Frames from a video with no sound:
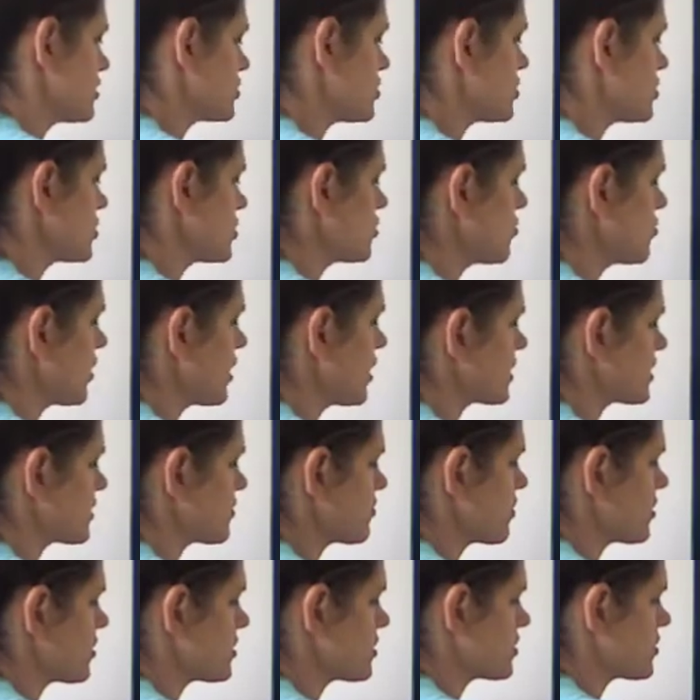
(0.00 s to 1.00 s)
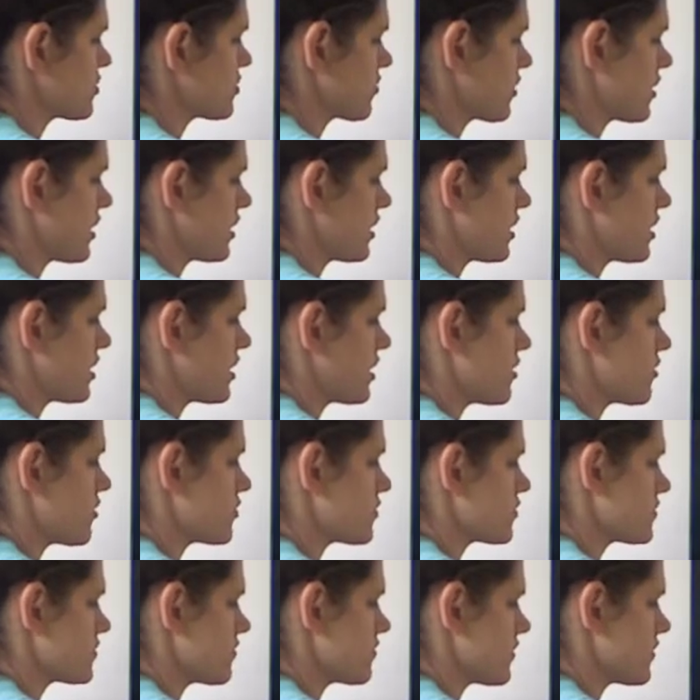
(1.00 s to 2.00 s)
2x plus 3
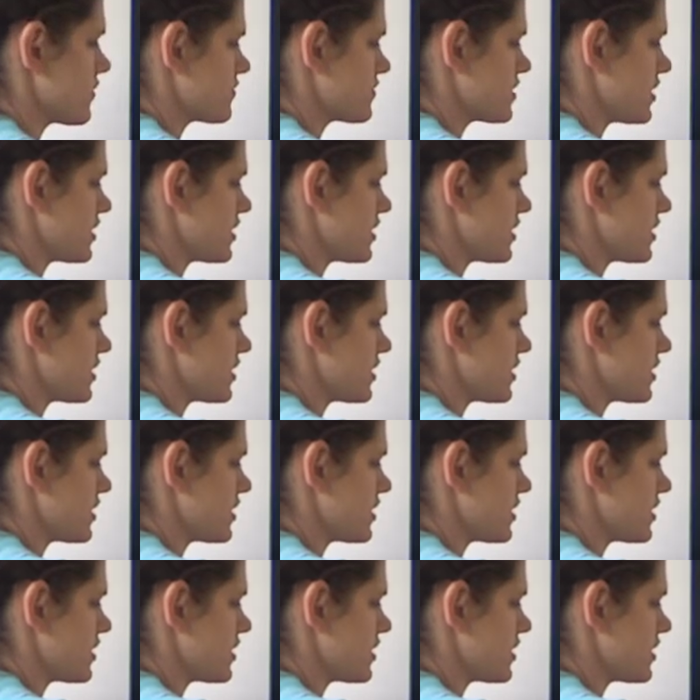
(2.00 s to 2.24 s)
equals 15.